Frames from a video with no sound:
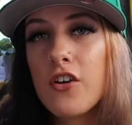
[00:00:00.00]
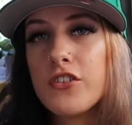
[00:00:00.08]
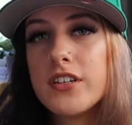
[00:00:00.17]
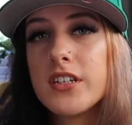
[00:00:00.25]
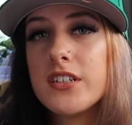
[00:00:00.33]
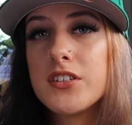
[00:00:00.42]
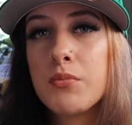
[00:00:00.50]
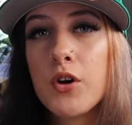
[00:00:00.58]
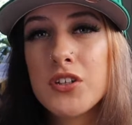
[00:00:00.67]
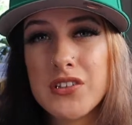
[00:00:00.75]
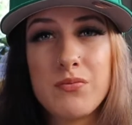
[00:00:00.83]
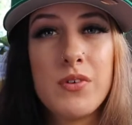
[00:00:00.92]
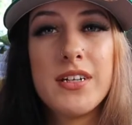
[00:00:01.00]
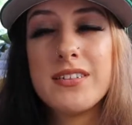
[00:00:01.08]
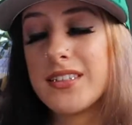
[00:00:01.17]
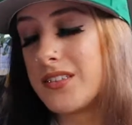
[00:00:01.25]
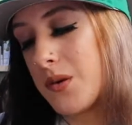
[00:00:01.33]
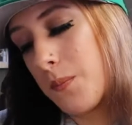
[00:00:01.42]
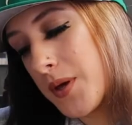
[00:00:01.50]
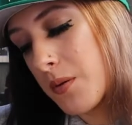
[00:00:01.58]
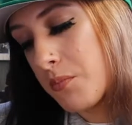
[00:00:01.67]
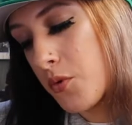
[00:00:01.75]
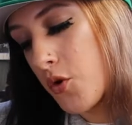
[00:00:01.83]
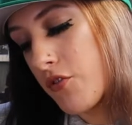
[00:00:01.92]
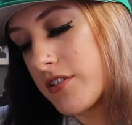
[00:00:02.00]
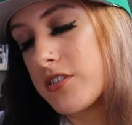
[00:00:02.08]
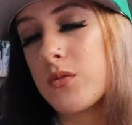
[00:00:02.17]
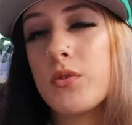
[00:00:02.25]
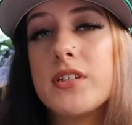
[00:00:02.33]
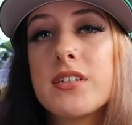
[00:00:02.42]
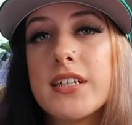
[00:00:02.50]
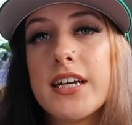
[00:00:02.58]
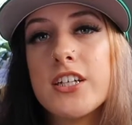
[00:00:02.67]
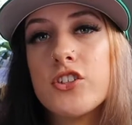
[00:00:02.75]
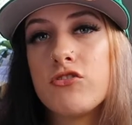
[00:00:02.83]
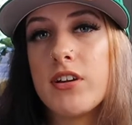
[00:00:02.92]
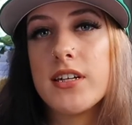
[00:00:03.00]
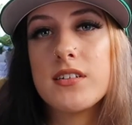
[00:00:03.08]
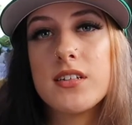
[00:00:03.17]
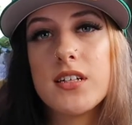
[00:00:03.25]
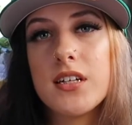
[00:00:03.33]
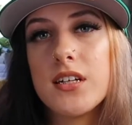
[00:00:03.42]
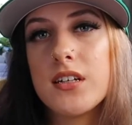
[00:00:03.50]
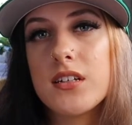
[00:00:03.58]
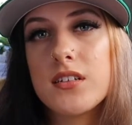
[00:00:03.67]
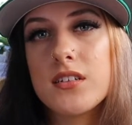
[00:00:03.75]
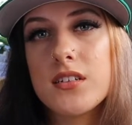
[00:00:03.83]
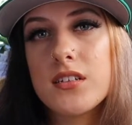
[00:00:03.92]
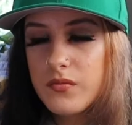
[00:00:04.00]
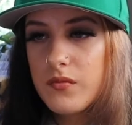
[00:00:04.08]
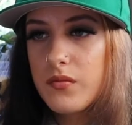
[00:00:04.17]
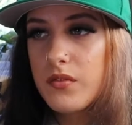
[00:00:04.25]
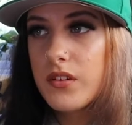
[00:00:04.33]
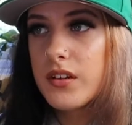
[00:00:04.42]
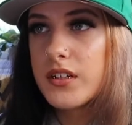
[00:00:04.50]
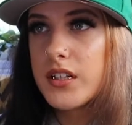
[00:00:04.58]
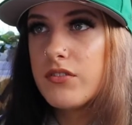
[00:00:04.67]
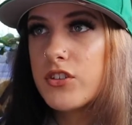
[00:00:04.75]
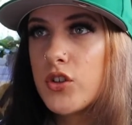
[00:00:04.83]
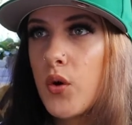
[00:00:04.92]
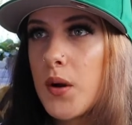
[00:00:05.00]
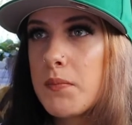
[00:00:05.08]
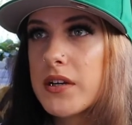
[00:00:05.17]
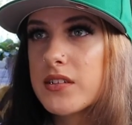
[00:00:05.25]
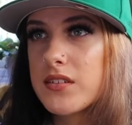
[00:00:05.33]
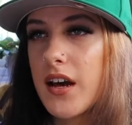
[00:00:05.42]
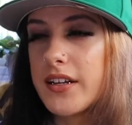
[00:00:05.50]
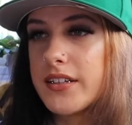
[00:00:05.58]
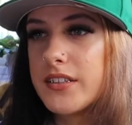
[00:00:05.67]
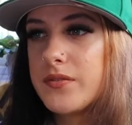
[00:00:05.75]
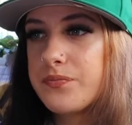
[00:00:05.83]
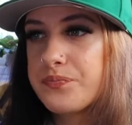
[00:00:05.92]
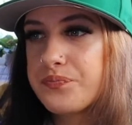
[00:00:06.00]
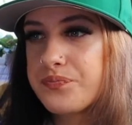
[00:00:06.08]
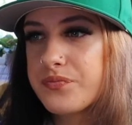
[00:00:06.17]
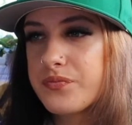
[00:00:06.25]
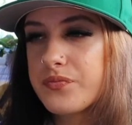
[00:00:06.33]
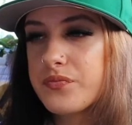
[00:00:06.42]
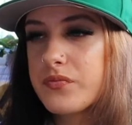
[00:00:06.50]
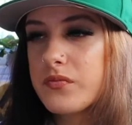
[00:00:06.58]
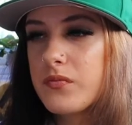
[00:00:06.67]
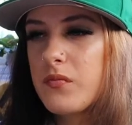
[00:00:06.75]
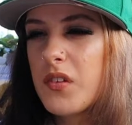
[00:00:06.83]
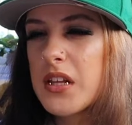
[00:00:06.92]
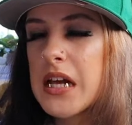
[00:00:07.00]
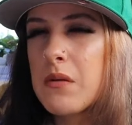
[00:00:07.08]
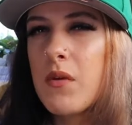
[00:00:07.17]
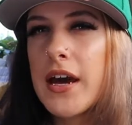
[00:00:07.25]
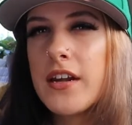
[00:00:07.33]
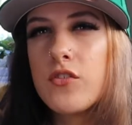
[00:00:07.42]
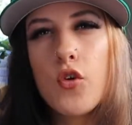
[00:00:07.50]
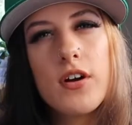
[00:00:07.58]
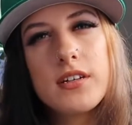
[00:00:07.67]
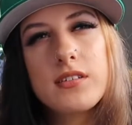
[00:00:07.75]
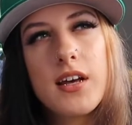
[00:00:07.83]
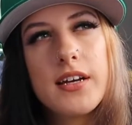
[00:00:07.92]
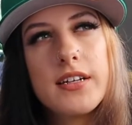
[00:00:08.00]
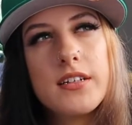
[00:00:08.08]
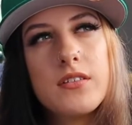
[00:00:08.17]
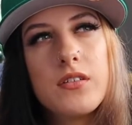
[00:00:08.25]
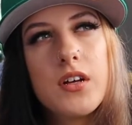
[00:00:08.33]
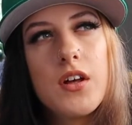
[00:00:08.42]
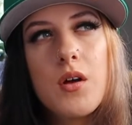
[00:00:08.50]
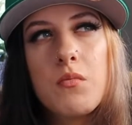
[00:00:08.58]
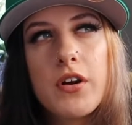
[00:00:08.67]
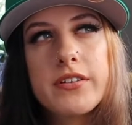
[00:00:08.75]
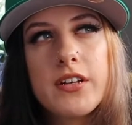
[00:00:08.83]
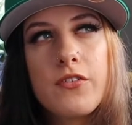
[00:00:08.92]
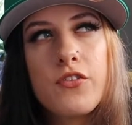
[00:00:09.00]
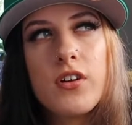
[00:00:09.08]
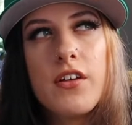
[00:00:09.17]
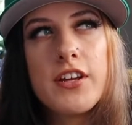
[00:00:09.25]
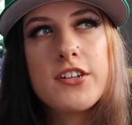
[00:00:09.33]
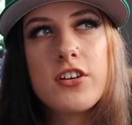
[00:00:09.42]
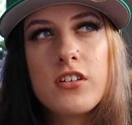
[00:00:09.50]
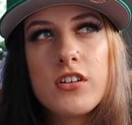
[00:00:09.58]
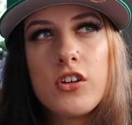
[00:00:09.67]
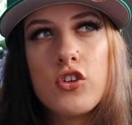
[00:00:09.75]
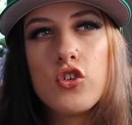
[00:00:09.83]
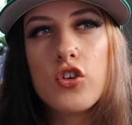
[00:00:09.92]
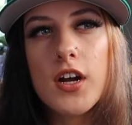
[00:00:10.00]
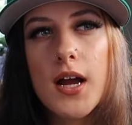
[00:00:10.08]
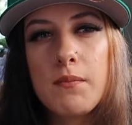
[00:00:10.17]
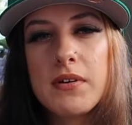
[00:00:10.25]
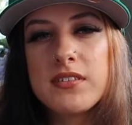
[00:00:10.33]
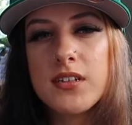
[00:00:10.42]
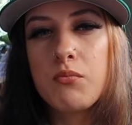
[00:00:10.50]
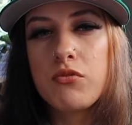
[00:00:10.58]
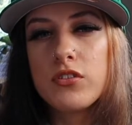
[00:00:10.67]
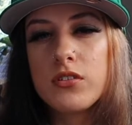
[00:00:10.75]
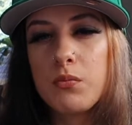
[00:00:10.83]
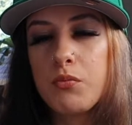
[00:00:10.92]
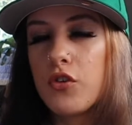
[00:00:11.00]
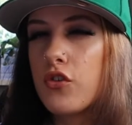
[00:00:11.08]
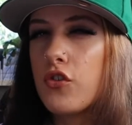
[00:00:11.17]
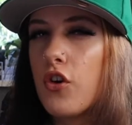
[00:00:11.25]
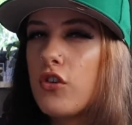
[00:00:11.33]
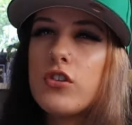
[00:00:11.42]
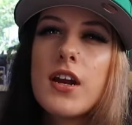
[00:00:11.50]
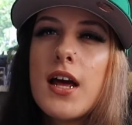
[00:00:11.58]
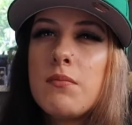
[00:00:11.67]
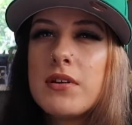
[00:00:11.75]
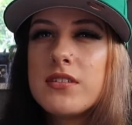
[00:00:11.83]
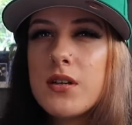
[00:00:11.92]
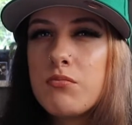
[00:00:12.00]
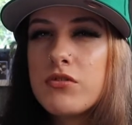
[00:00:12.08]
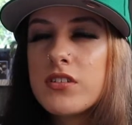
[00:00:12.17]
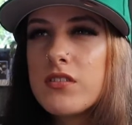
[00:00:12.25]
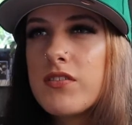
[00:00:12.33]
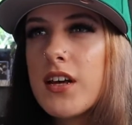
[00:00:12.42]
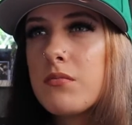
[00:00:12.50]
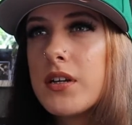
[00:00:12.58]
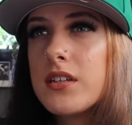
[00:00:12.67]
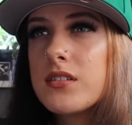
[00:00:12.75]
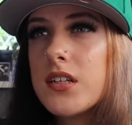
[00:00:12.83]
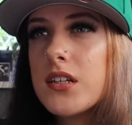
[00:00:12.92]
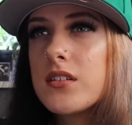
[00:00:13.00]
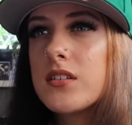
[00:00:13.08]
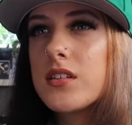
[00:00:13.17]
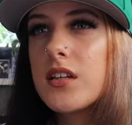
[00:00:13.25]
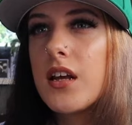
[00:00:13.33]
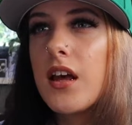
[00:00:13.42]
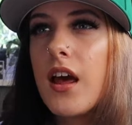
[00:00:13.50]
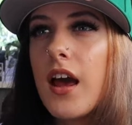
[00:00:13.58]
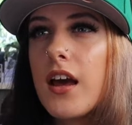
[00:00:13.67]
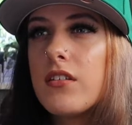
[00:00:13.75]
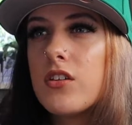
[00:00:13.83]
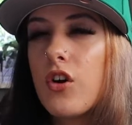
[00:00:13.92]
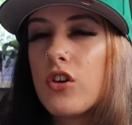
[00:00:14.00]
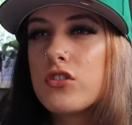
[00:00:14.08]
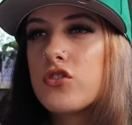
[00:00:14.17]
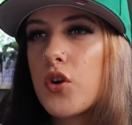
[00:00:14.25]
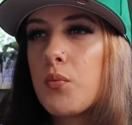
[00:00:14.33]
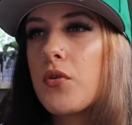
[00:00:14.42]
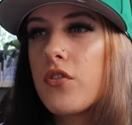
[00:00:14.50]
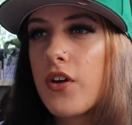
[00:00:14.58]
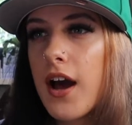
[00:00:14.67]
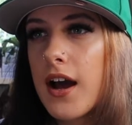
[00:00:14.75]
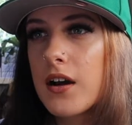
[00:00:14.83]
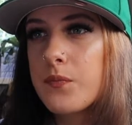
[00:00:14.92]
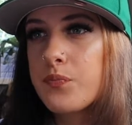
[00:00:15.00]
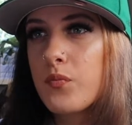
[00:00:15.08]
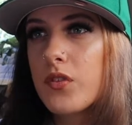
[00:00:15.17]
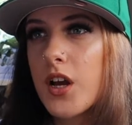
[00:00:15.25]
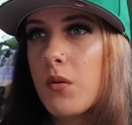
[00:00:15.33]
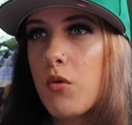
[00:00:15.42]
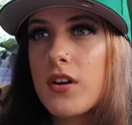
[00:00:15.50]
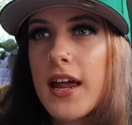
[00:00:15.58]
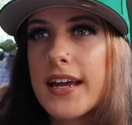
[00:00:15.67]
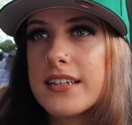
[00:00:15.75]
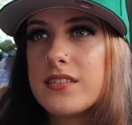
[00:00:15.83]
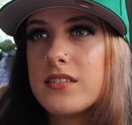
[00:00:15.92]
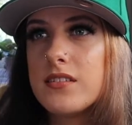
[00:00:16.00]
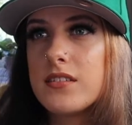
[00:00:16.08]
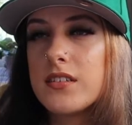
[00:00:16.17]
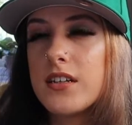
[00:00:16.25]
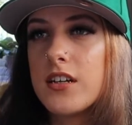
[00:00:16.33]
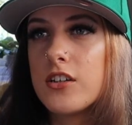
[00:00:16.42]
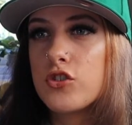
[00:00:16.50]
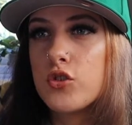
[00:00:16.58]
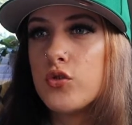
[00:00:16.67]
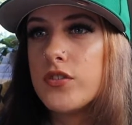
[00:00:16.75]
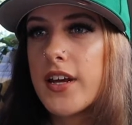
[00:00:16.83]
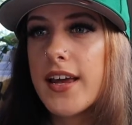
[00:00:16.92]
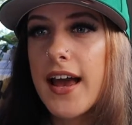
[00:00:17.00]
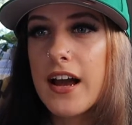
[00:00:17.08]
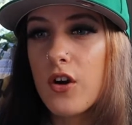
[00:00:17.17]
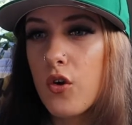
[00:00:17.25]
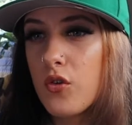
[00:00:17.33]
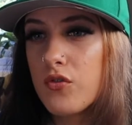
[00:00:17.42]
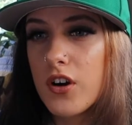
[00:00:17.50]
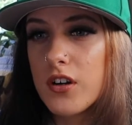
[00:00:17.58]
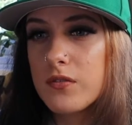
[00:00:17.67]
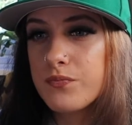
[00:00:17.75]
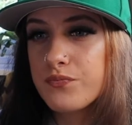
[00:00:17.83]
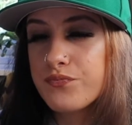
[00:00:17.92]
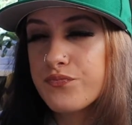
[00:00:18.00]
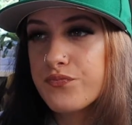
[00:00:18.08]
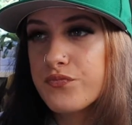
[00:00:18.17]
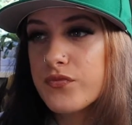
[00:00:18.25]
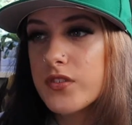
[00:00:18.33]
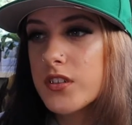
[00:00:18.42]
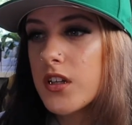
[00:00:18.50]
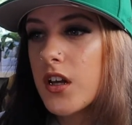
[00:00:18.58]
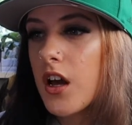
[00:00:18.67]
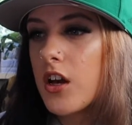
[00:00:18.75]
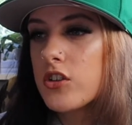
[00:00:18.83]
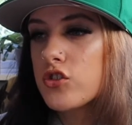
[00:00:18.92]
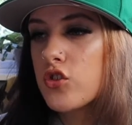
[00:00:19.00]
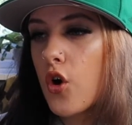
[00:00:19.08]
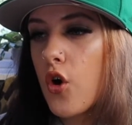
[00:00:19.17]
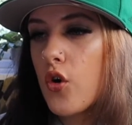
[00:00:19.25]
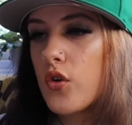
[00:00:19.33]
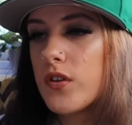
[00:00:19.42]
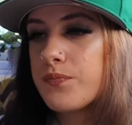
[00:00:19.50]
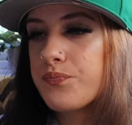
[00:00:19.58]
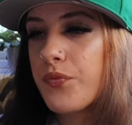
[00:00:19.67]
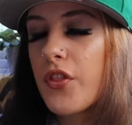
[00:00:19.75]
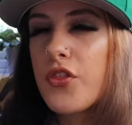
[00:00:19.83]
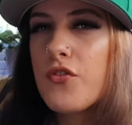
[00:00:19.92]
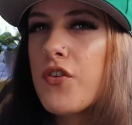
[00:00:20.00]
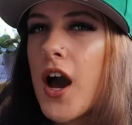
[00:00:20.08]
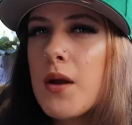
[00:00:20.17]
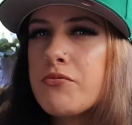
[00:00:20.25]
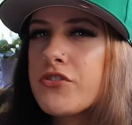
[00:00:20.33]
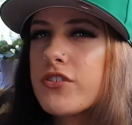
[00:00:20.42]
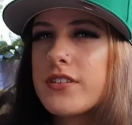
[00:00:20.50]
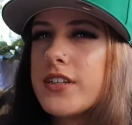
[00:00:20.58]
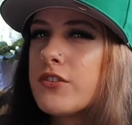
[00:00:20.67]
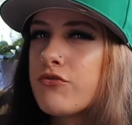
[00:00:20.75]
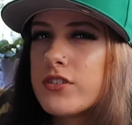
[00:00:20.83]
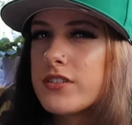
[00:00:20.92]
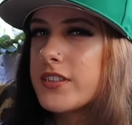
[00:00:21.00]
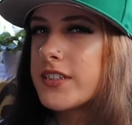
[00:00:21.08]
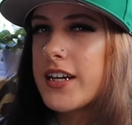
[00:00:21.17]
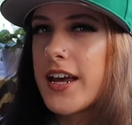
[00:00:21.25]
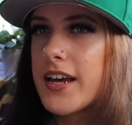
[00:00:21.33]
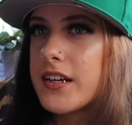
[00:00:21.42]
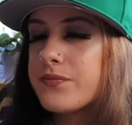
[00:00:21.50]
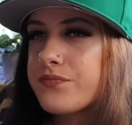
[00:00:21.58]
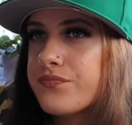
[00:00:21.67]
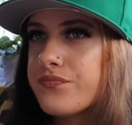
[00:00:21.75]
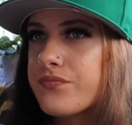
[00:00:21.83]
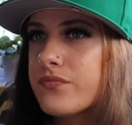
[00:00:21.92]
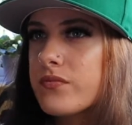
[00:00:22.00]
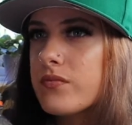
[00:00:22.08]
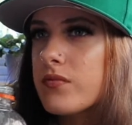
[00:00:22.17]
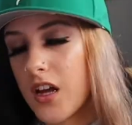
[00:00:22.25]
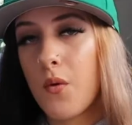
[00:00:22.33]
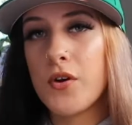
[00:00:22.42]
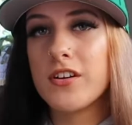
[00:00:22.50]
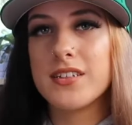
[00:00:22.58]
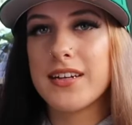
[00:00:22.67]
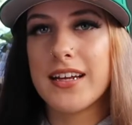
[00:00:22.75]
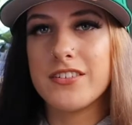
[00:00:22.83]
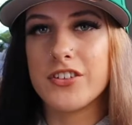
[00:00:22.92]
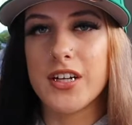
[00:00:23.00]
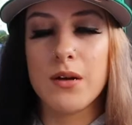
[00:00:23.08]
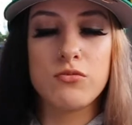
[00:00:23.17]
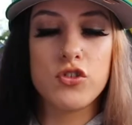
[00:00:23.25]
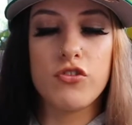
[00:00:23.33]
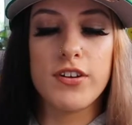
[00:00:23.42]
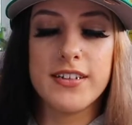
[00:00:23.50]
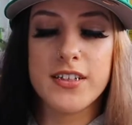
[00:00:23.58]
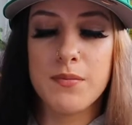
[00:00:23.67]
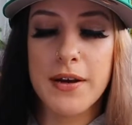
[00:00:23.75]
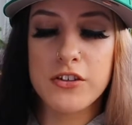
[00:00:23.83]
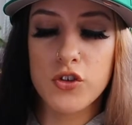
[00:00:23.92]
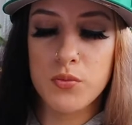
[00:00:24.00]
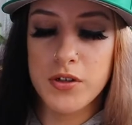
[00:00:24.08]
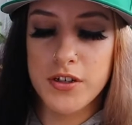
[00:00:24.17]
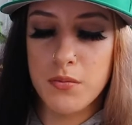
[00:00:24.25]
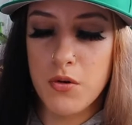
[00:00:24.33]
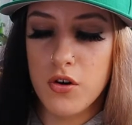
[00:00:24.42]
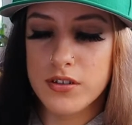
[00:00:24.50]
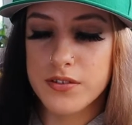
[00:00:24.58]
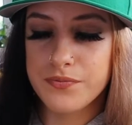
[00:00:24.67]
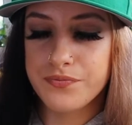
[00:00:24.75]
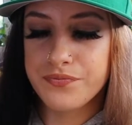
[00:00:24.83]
on the Yeezy box. If I'm honest, it's a bit boring. So we're just going to get straight into the kicks. Even though I'm excited, like, I'm kind of not excited, because I feel like they're just going to look like my zebras, but not look like my zebras, if that makes sense. And then on top of that, I'm on like a 2-day hangover. So the vibe's just different today. I went on a tangent. I'm sorry. Let's get back to opening the box.